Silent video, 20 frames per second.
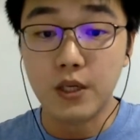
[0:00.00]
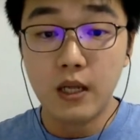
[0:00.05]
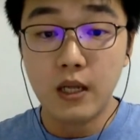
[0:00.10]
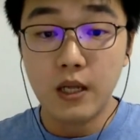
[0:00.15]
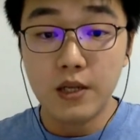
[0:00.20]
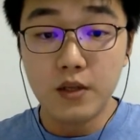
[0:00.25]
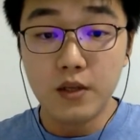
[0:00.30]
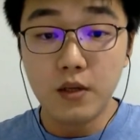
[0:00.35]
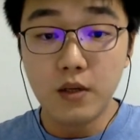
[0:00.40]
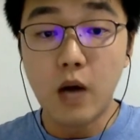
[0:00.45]

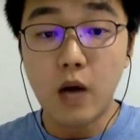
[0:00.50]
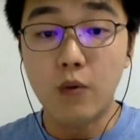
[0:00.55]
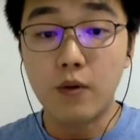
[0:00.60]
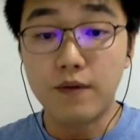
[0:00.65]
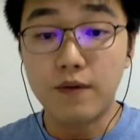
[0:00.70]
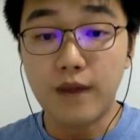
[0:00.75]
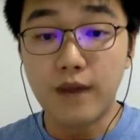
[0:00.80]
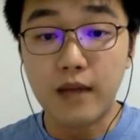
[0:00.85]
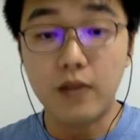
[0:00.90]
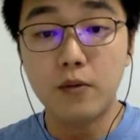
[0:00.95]
So our
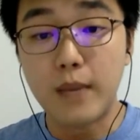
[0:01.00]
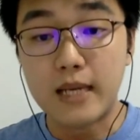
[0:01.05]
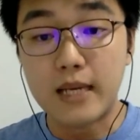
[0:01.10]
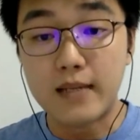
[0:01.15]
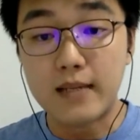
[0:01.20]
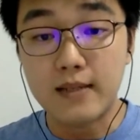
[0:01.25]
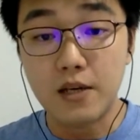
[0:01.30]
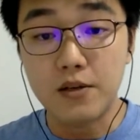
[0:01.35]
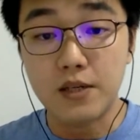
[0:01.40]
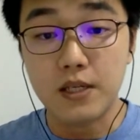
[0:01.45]
final
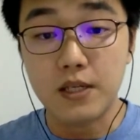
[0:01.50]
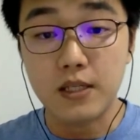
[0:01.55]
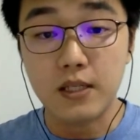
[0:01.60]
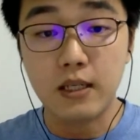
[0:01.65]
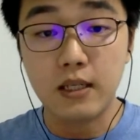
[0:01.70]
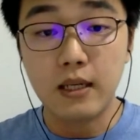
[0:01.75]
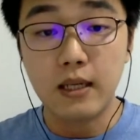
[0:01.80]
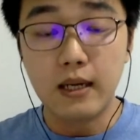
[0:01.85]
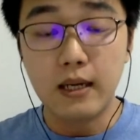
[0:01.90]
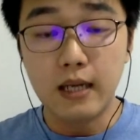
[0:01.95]
message is,
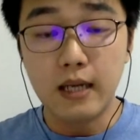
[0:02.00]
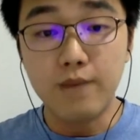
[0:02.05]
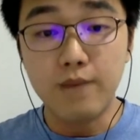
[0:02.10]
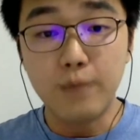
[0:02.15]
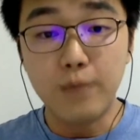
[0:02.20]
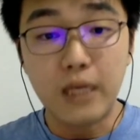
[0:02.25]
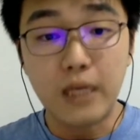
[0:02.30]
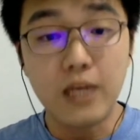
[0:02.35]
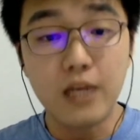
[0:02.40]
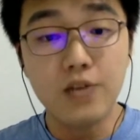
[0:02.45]
if
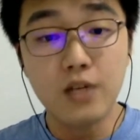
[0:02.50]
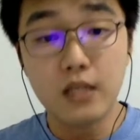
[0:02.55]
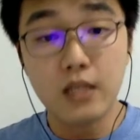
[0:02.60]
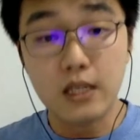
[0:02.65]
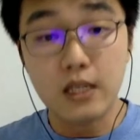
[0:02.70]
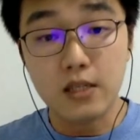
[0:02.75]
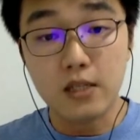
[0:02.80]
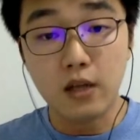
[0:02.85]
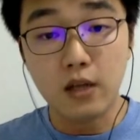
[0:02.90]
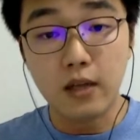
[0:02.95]
Malaysia does
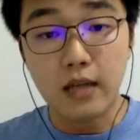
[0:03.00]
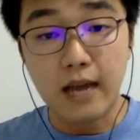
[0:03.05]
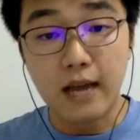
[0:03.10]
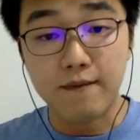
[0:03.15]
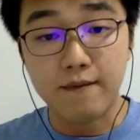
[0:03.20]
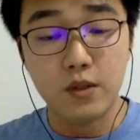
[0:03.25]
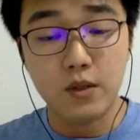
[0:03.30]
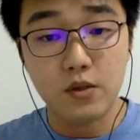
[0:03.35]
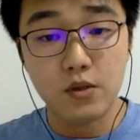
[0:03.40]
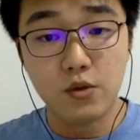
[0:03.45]
not have
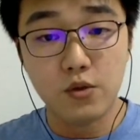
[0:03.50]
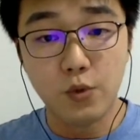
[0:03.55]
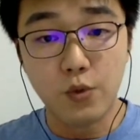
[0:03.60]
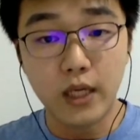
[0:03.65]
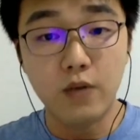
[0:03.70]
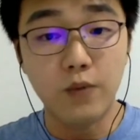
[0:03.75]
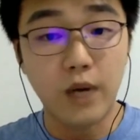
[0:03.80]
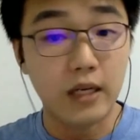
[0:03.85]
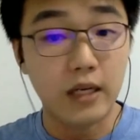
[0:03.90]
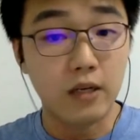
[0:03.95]
strict
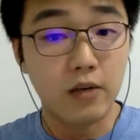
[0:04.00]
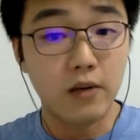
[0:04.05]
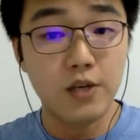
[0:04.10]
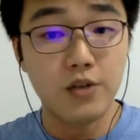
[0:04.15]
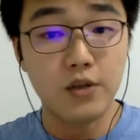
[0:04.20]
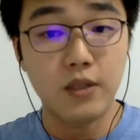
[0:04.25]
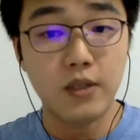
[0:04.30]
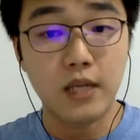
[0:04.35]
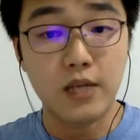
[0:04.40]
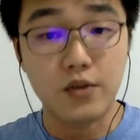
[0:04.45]

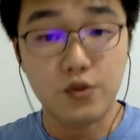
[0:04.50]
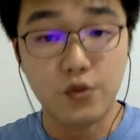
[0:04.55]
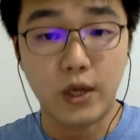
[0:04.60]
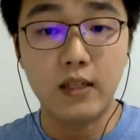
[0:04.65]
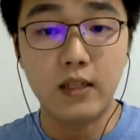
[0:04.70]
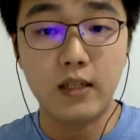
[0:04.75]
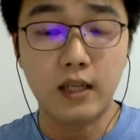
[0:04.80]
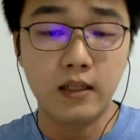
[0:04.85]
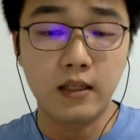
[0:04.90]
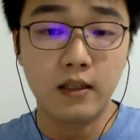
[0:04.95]
regulation and
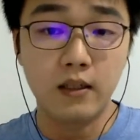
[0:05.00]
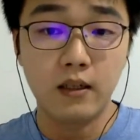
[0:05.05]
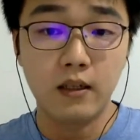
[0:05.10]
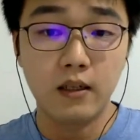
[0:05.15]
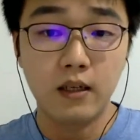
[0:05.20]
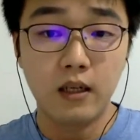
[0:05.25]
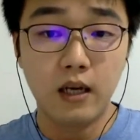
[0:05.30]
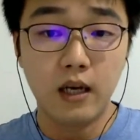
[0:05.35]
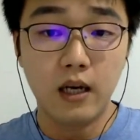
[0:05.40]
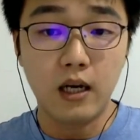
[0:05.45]
strengthened
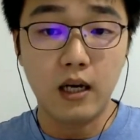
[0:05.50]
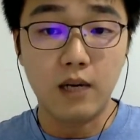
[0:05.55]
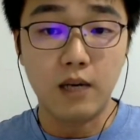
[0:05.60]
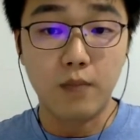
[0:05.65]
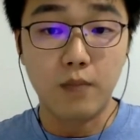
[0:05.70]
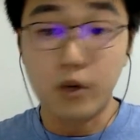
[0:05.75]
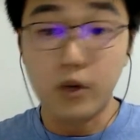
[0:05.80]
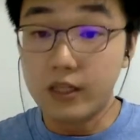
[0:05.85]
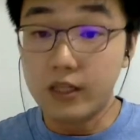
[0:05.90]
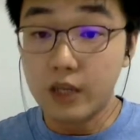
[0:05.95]

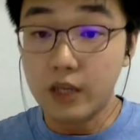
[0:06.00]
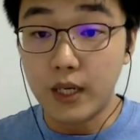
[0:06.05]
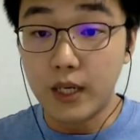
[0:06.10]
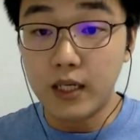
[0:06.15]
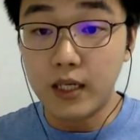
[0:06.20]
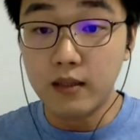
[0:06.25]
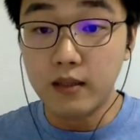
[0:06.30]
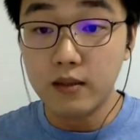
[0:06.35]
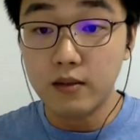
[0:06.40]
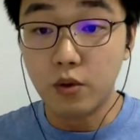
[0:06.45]

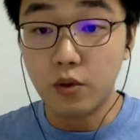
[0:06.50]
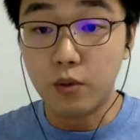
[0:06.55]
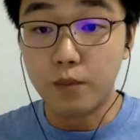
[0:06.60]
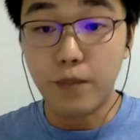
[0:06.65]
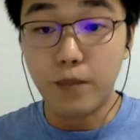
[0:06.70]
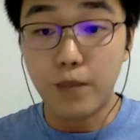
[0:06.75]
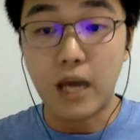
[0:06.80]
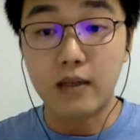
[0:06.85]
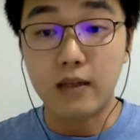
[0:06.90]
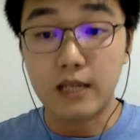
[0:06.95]
monitoring to
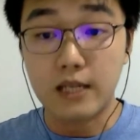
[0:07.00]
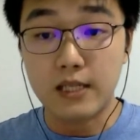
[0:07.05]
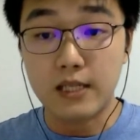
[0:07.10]
plug this